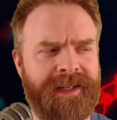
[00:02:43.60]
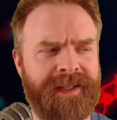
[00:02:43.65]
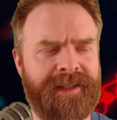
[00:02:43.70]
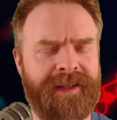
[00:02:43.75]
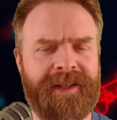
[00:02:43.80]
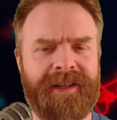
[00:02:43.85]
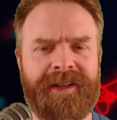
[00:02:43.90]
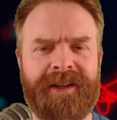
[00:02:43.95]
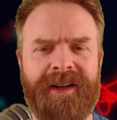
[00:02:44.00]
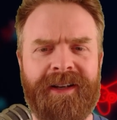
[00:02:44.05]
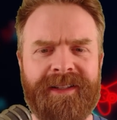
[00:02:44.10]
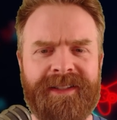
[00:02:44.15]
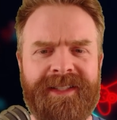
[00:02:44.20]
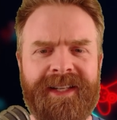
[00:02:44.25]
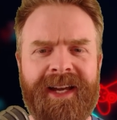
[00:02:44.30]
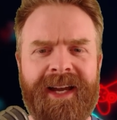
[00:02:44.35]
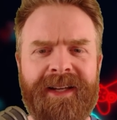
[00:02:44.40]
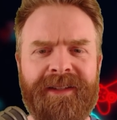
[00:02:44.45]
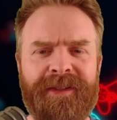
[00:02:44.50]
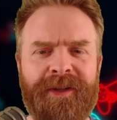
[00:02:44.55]
click on
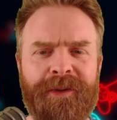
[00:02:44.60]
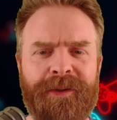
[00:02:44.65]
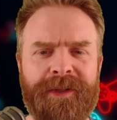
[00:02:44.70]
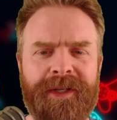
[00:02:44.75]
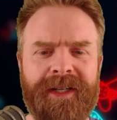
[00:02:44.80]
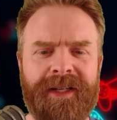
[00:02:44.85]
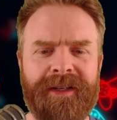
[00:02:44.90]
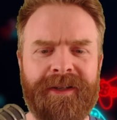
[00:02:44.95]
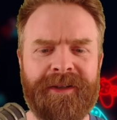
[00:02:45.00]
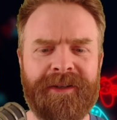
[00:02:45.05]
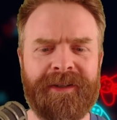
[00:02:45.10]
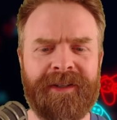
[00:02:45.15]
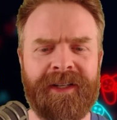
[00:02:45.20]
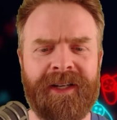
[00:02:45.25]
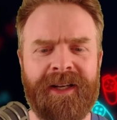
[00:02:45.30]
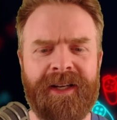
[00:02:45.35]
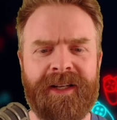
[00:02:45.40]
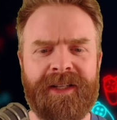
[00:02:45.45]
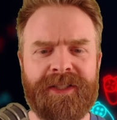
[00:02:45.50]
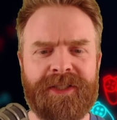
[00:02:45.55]
Download here,
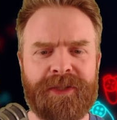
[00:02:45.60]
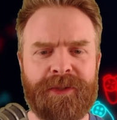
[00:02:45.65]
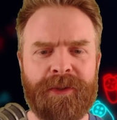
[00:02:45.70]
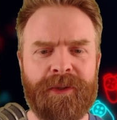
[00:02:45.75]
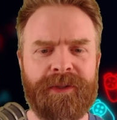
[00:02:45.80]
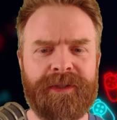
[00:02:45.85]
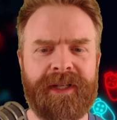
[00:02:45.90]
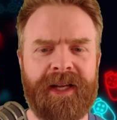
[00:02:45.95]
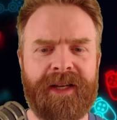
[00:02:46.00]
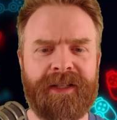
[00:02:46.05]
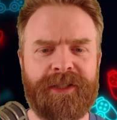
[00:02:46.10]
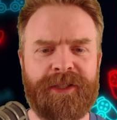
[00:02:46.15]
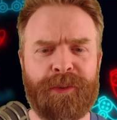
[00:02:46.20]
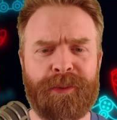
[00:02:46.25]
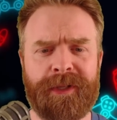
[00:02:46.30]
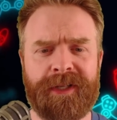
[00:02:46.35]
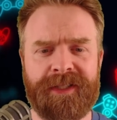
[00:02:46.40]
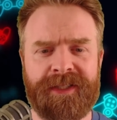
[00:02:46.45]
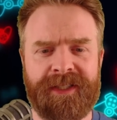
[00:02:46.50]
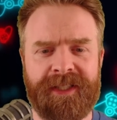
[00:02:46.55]
scroll down to
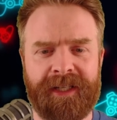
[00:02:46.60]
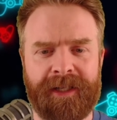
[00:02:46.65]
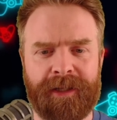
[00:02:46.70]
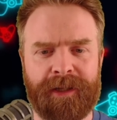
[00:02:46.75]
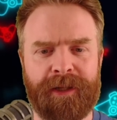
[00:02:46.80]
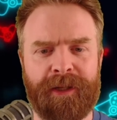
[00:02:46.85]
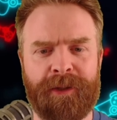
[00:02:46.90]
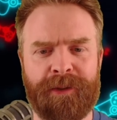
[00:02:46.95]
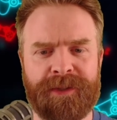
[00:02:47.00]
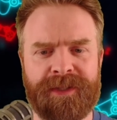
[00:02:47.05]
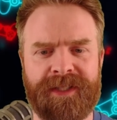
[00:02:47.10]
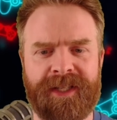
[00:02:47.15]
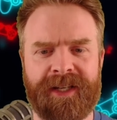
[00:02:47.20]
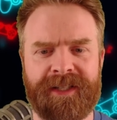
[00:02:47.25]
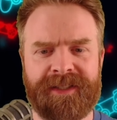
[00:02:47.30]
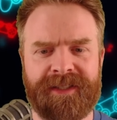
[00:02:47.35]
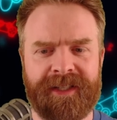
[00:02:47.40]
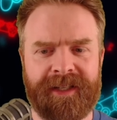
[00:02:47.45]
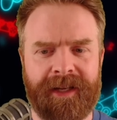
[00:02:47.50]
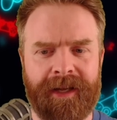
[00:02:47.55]
where you see Closed
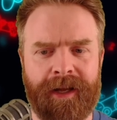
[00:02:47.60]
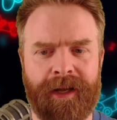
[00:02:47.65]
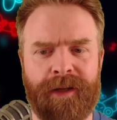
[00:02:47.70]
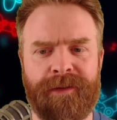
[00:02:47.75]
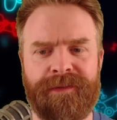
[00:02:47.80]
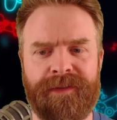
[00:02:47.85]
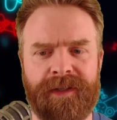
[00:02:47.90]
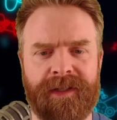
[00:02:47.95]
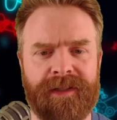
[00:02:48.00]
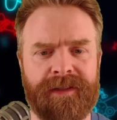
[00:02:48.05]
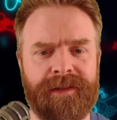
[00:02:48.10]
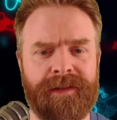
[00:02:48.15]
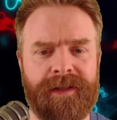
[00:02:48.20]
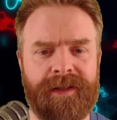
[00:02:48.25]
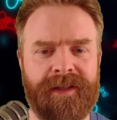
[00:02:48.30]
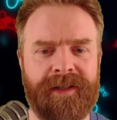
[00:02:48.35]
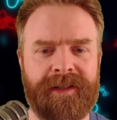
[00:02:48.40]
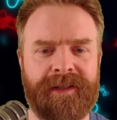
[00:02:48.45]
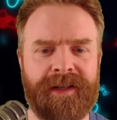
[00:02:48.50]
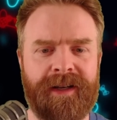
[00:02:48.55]
Testing Alpha,
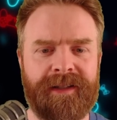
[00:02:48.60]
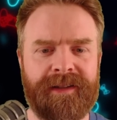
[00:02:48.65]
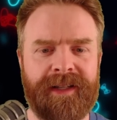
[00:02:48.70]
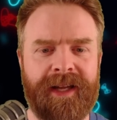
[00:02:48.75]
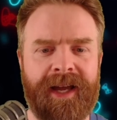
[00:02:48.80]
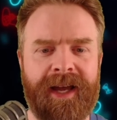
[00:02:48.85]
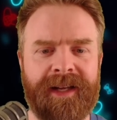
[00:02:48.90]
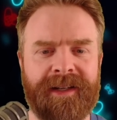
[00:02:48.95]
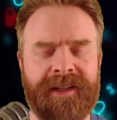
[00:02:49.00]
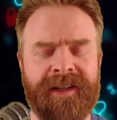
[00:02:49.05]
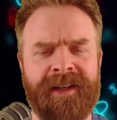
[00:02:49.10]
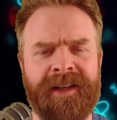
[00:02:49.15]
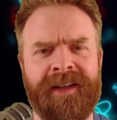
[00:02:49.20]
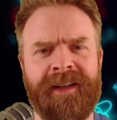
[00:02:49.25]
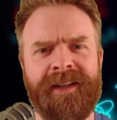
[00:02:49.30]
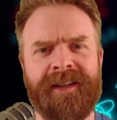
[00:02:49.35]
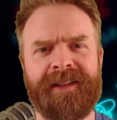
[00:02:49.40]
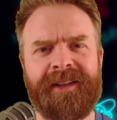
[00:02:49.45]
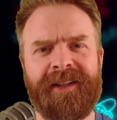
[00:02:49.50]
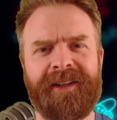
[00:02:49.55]
click on that.
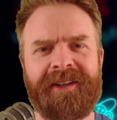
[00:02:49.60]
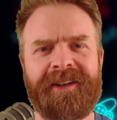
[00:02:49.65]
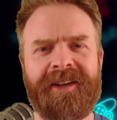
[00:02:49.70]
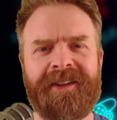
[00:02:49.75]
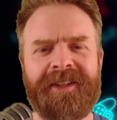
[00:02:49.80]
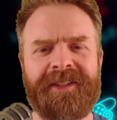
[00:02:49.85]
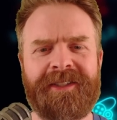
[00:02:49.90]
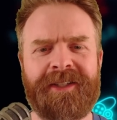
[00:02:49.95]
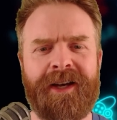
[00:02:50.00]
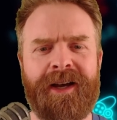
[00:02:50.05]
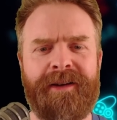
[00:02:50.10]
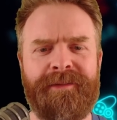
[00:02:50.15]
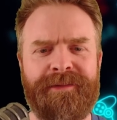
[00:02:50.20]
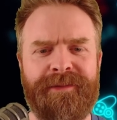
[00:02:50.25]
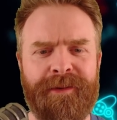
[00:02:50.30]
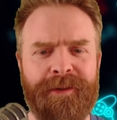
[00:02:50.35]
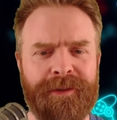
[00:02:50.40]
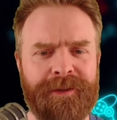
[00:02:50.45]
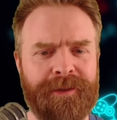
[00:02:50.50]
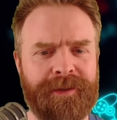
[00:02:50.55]
Click on the top
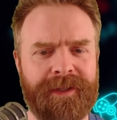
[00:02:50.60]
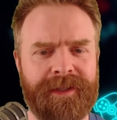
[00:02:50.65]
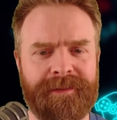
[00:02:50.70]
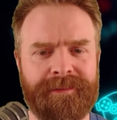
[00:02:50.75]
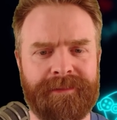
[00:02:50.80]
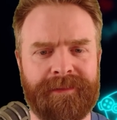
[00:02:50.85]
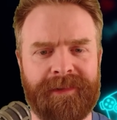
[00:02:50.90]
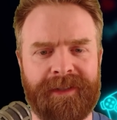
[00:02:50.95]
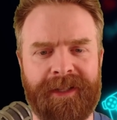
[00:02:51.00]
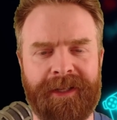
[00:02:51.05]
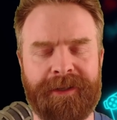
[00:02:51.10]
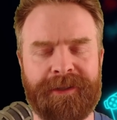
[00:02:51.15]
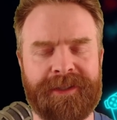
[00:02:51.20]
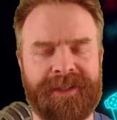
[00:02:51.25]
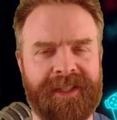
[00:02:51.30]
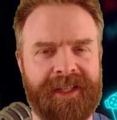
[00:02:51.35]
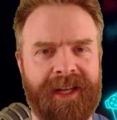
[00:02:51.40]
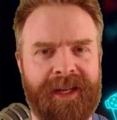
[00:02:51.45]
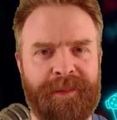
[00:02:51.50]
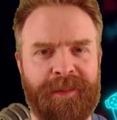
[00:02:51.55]
folder and there's
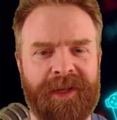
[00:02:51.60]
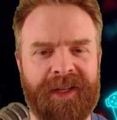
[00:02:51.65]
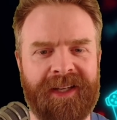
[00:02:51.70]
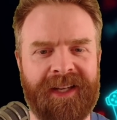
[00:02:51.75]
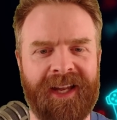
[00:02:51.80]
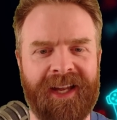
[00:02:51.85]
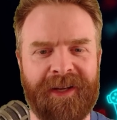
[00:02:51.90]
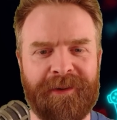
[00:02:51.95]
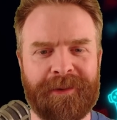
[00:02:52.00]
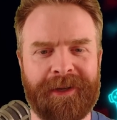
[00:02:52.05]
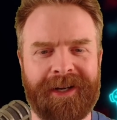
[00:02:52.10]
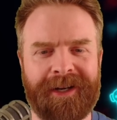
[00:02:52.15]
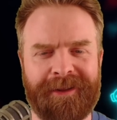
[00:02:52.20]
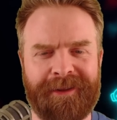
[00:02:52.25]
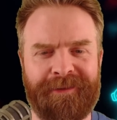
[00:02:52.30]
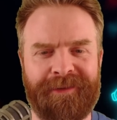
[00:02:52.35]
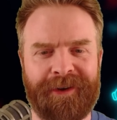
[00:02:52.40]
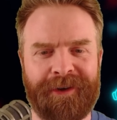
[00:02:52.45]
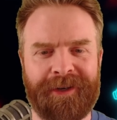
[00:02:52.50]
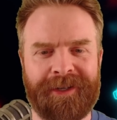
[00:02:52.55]
the A P K right at
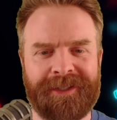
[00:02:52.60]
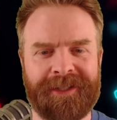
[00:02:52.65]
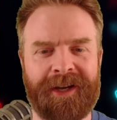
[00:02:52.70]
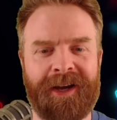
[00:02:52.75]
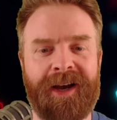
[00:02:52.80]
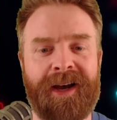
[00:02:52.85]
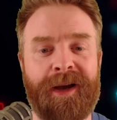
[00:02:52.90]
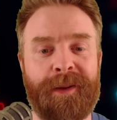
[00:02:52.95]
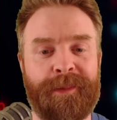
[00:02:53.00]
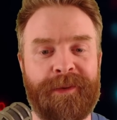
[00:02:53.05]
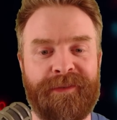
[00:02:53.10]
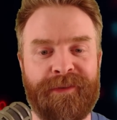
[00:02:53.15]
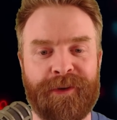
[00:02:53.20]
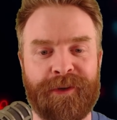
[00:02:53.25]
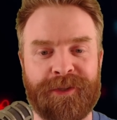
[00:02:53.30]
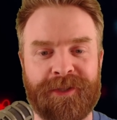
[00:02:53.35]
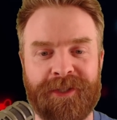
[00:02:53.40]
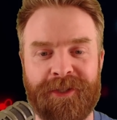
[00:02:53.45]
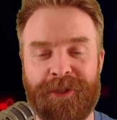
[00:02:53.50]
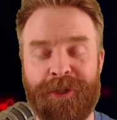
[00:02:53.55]
the very top,
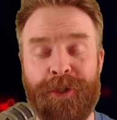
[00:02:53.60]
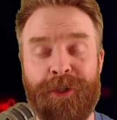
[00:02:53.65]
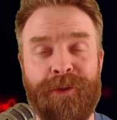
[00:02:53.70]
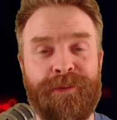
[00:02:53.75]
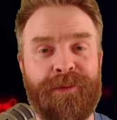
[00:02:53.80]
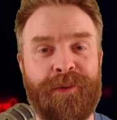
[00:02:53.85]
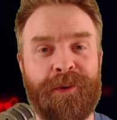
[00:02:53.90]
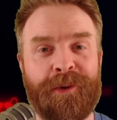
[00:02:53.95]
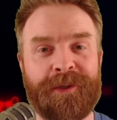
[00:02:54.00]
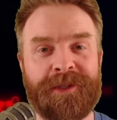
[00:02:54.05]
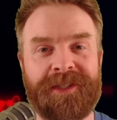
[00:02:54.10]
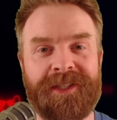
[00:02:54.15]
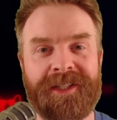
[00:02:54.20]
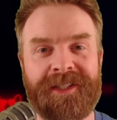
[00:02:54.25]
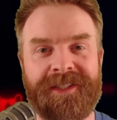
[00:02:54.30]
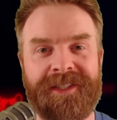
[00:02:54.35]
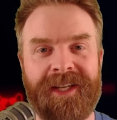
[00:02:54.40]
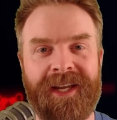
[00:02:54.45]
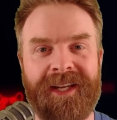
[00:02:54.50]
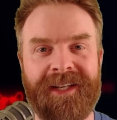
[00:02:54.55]
version two four
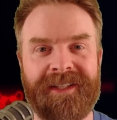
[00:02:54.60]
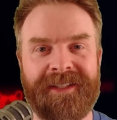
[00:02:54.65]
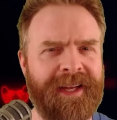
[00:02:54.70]
six eight.